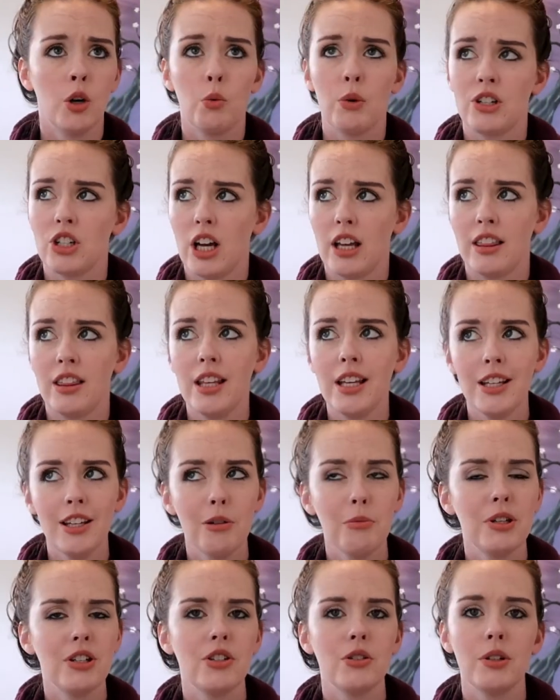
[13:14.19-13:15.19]
which I think
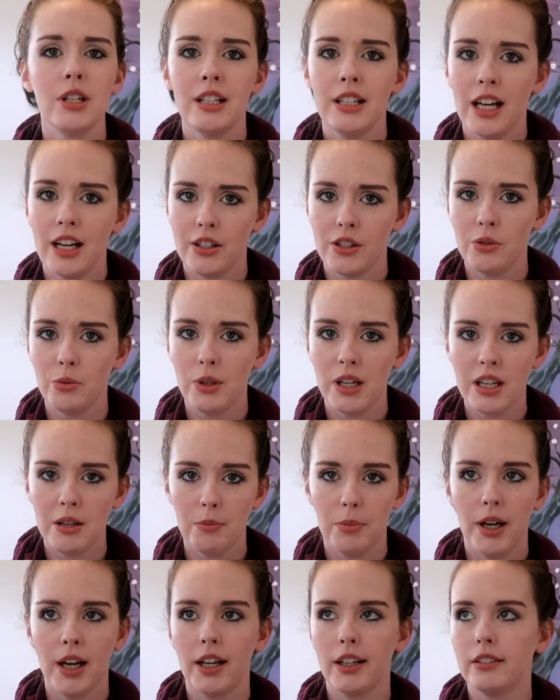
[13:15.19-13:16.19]
he'll be doing next
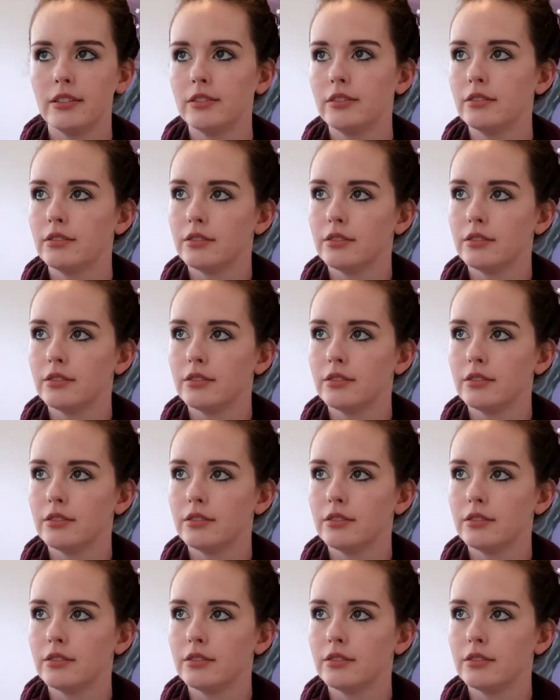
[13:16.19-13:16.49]
week, but